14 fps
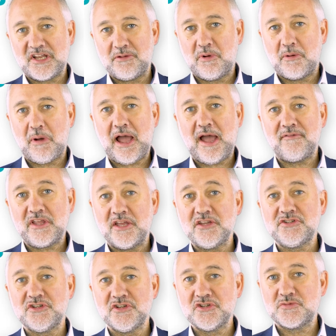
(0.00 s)
we were having
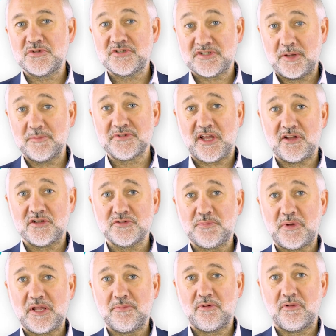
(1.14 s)
issues with some
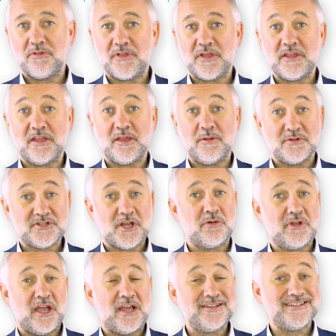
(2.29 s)
salespeople thinking it was
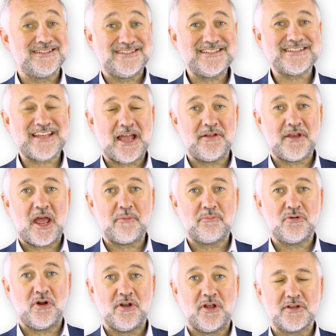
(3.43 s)
okay to discount our
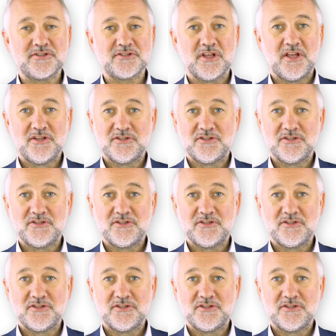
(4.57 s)
products